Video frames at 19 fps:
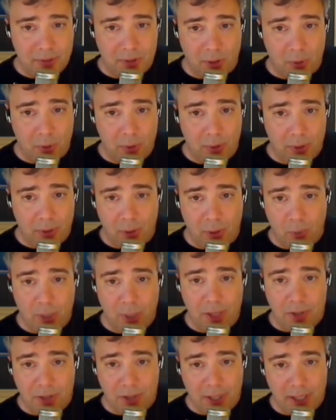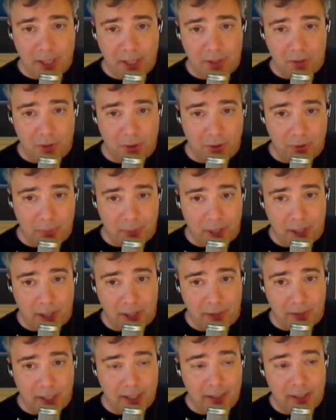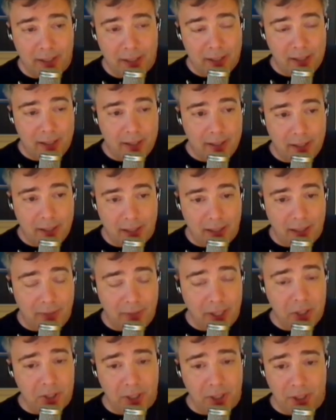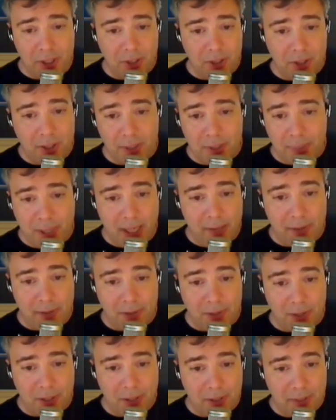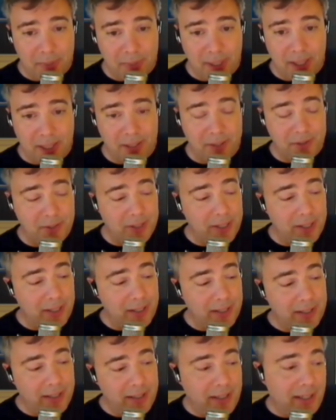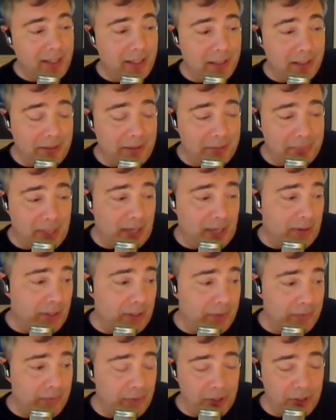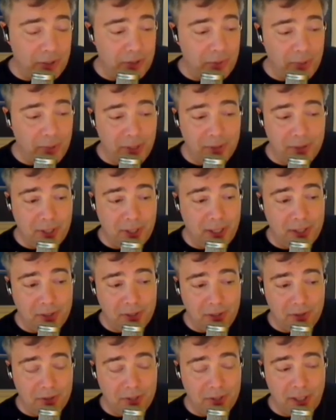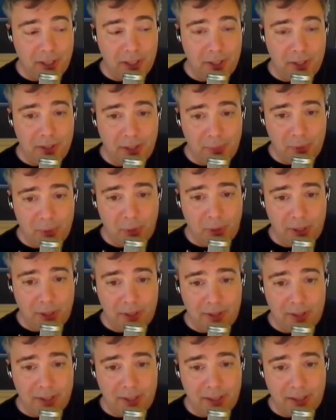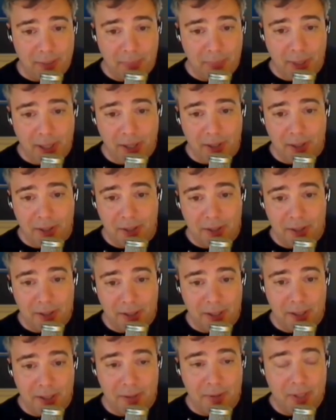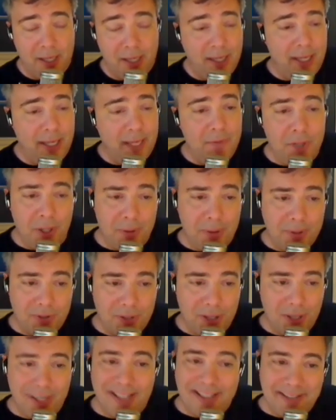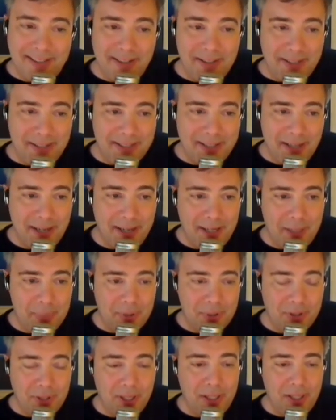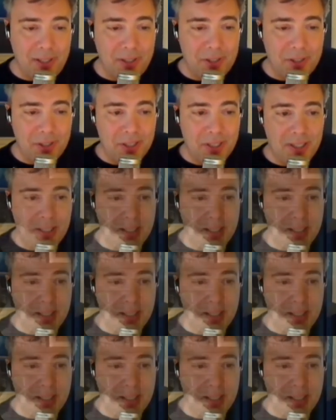So you know, where's the next growth market, right? Uh, eventually, you turn to piracy because uh, pirated versions of Windows, I guess, are suddenly your number one uh, right. competitor. You know, even though it's it's still a tiny percentage.